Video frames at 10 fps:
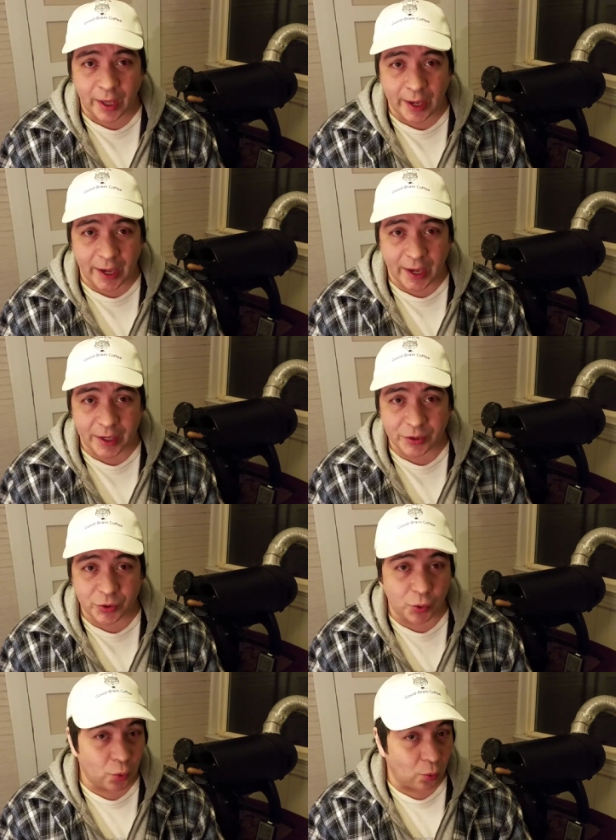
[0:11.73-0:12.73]

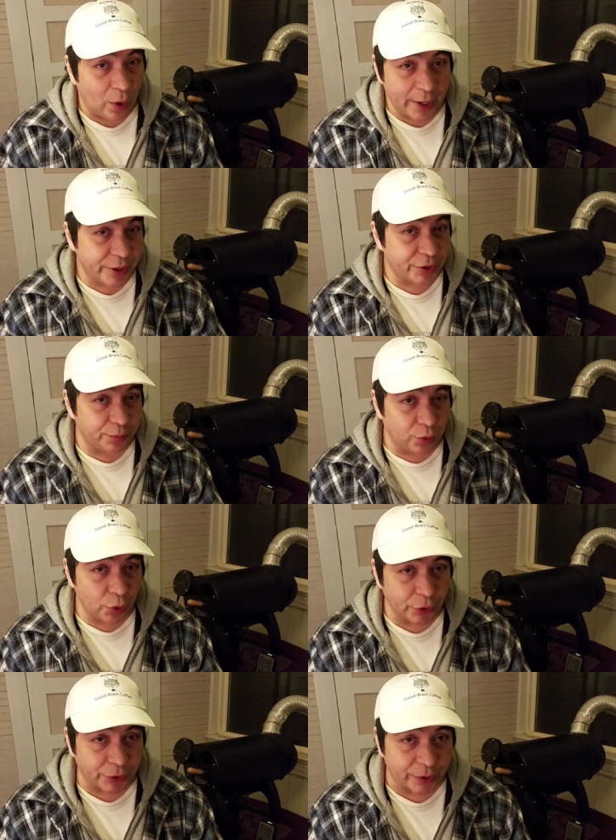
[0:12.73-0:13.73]
and why it's
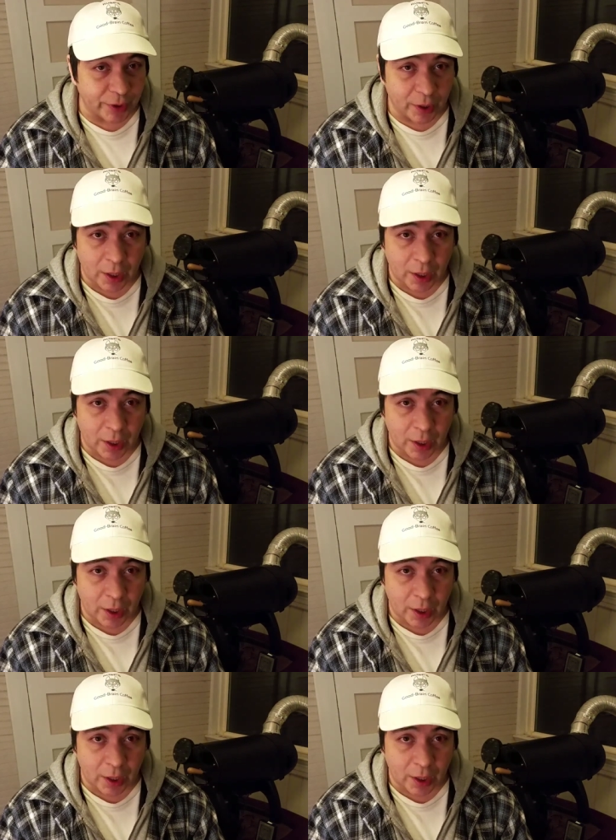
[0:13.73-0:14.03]
important.